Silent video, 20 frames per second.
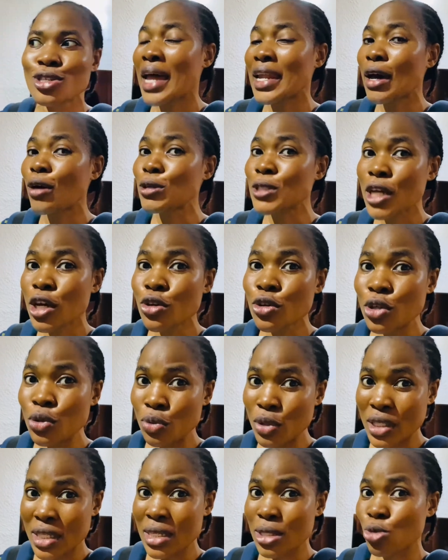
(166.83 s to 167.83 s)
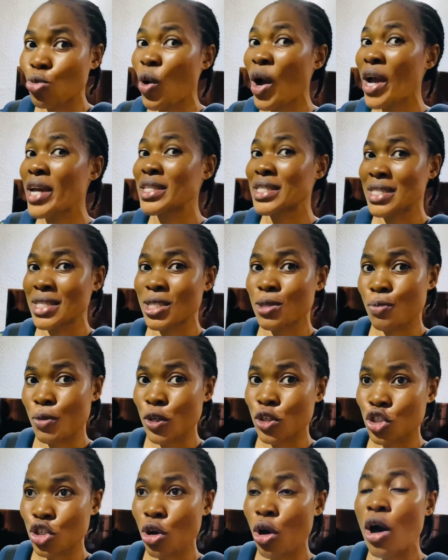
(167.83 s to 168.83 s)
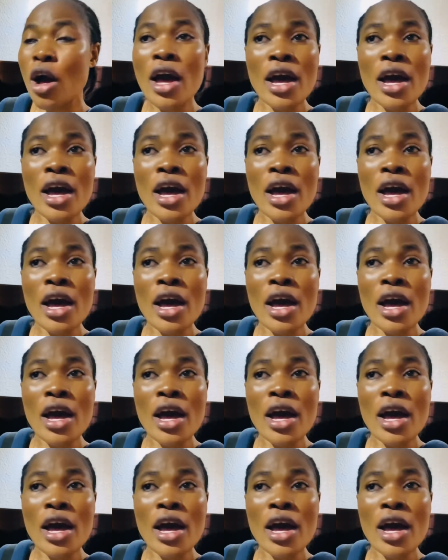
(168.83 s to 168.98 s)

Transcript: And I'll tell you the reasons why it is special